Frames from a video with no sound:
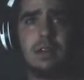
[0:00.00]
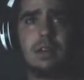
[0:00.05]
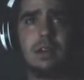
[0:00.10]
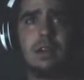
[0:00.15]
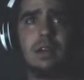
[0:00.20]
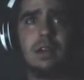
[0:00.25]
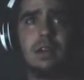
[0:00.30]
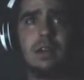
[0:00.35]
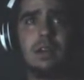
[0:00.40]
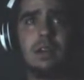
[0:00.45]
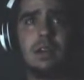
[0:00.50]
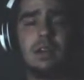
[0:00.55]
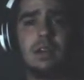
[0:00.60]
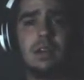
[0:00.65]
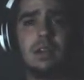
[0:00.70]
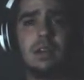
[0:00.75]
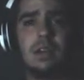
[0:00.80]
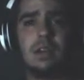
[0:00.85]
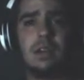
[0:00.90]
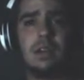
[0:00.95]

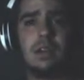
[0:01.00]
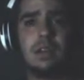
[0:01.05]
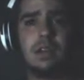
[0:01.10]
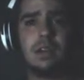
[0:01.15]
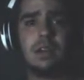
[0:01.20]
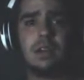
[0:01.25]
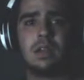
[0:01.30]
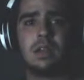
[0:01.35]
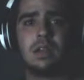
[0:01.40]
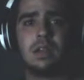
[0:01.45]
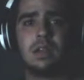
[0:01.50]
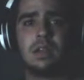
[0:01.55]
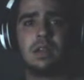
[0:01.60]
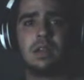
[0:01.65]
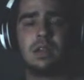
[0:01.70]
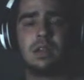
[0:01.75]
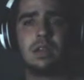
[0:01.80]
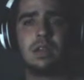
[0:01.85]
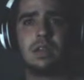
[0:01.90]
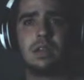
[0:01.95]

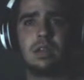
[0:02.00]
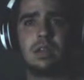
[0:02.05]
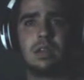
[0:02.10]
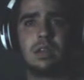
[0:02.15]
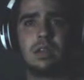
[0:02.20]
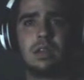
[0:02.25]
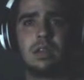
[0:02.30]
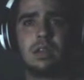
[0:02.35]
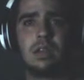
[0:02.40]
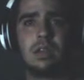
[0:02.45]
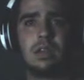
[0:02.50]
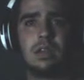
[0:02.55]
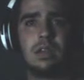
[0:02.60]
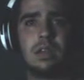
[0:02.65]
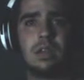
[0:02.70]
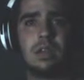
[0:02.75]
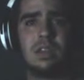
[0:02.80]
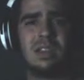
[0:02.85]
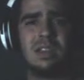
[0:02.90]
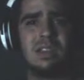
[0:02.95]

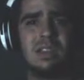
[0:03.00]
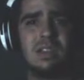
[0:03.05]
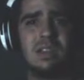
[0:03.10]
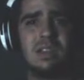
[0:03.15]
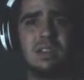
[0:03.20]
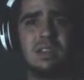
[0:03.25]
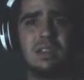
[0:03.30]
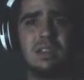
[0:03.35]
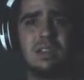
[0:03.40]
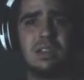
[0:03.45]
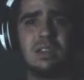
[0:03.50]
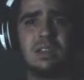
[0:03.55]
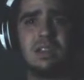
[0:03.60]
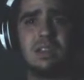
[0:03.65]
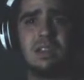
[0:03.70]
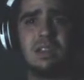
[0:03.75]
No one is speaking in this clip.